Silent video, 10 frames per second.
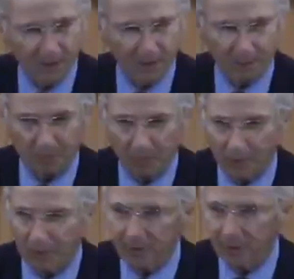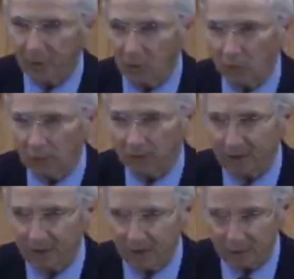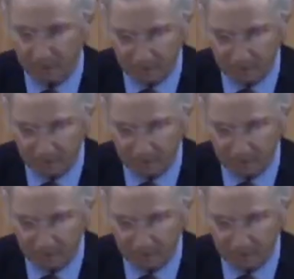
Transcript: it purported to hold dear.